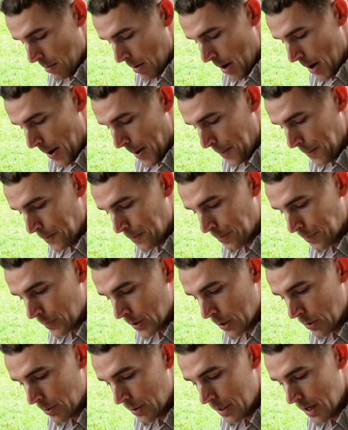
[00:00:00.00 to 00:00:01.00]
But uh,
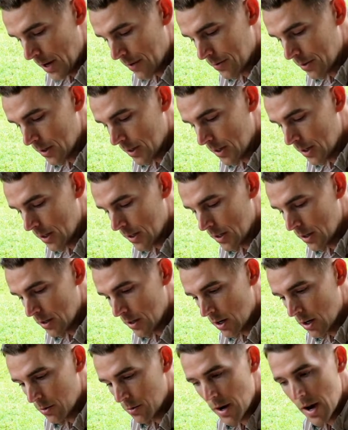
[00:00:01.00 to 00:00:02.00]
we definitely
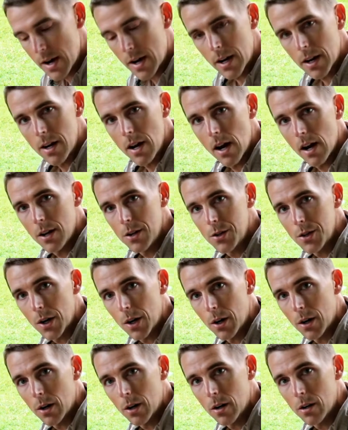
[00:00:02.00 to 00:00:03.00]
uh, recognize
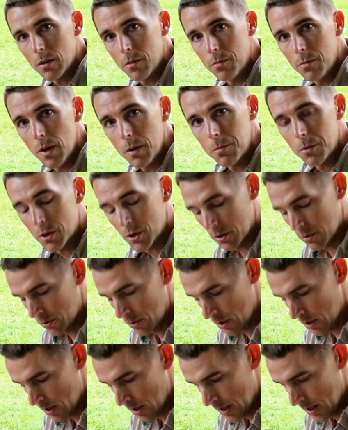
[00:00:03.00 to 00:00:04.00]
our members of,
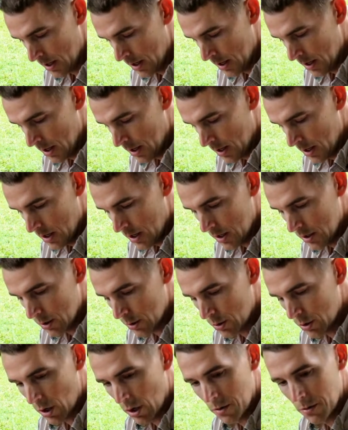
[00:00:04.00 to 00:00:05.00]
in
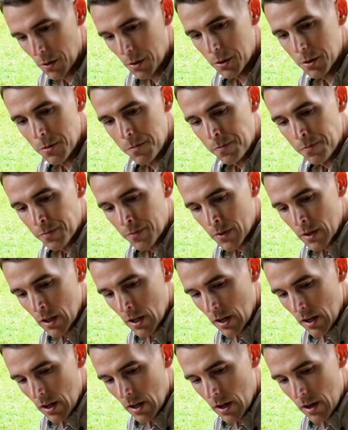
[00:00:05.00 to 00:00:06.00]
the service.
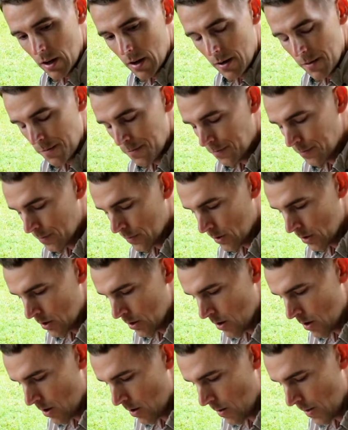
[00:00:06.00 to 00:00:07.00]
Um,
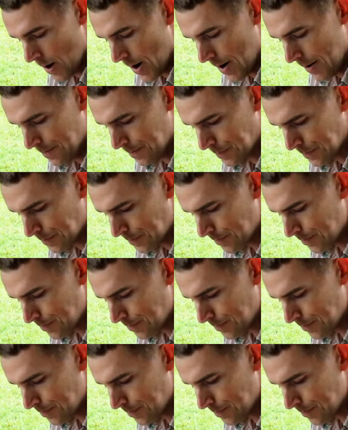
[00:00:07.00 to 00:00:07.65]
all right.